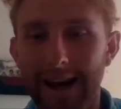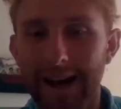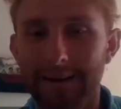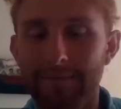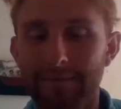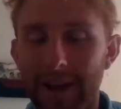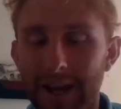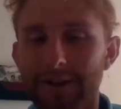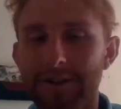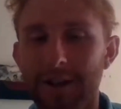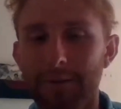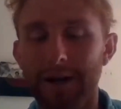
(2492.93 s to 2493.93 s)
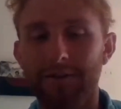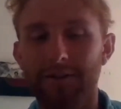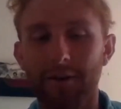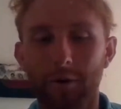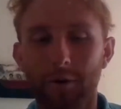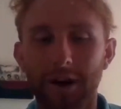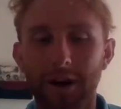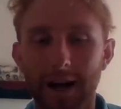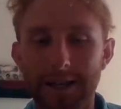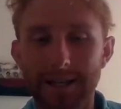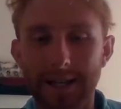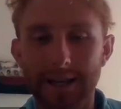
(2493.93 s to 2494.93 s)
Thank you so much for all the
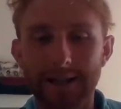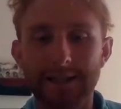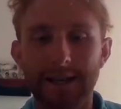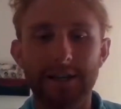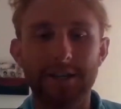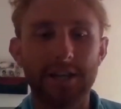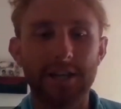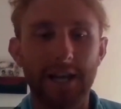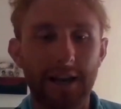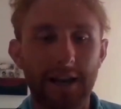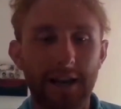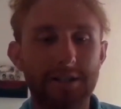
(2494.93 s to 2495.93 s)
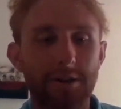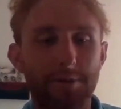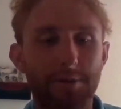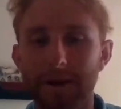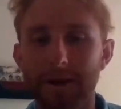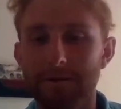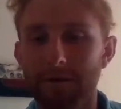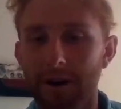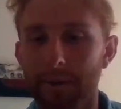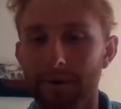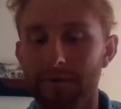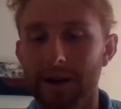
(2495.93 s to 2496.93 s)
ideas and the challenges you put to us,
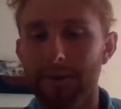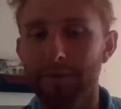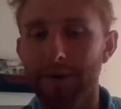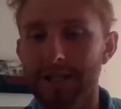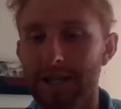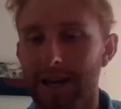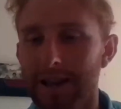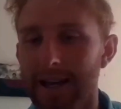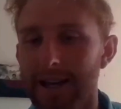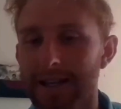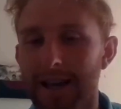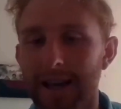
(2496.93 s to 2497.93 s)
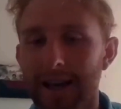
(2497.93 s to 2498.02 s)
Rodd. We really appreciate that.